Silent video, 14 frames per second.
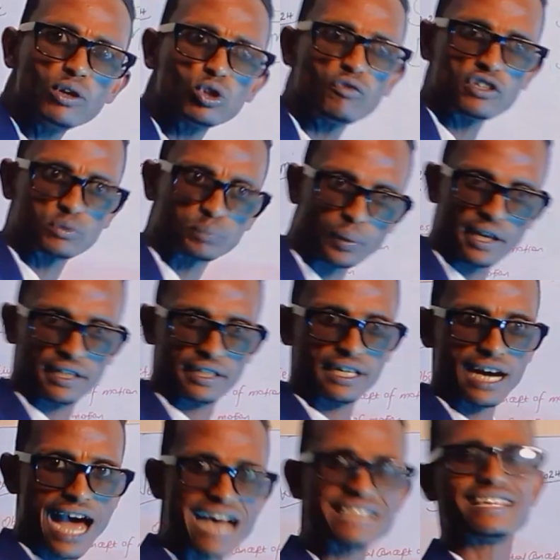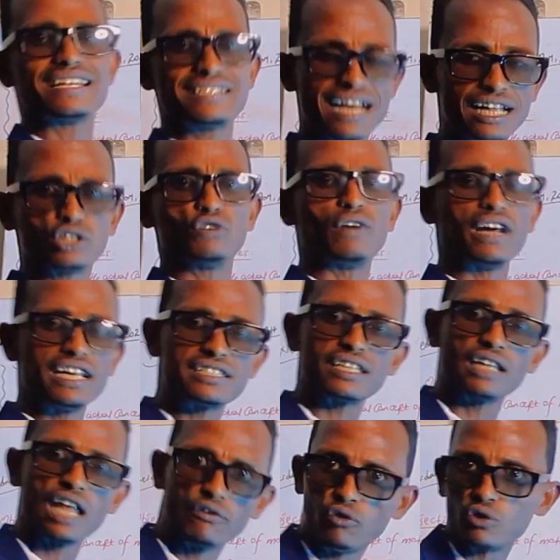of a spring as a result of an
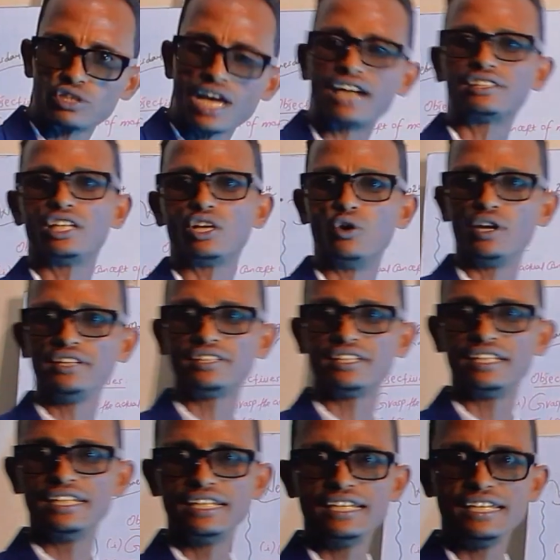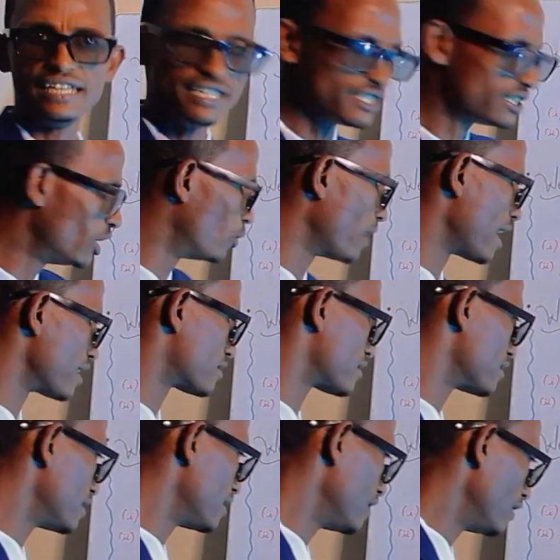external force acting on it is known as
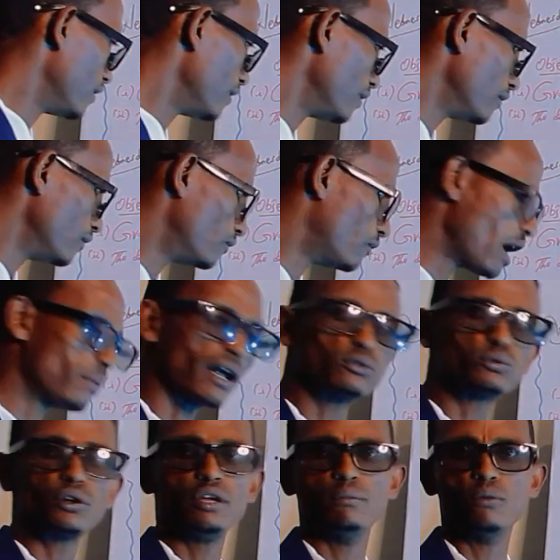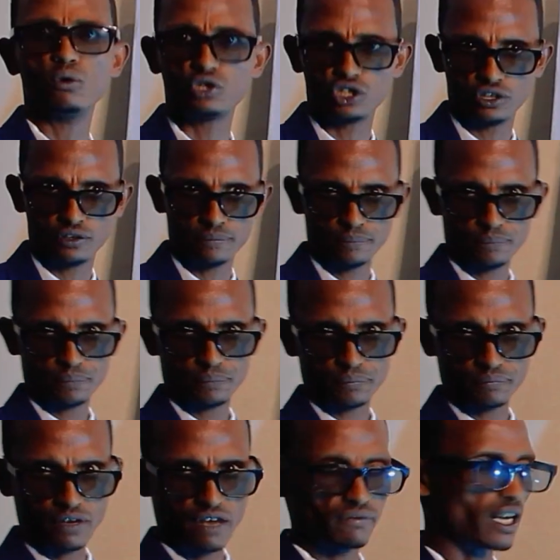vibratory motion.
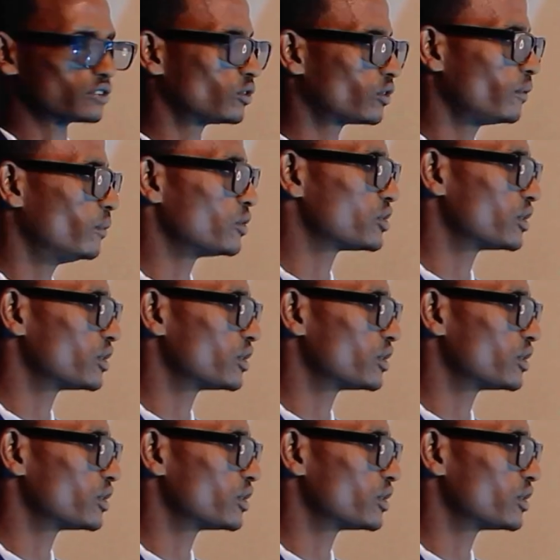Vibratory motion.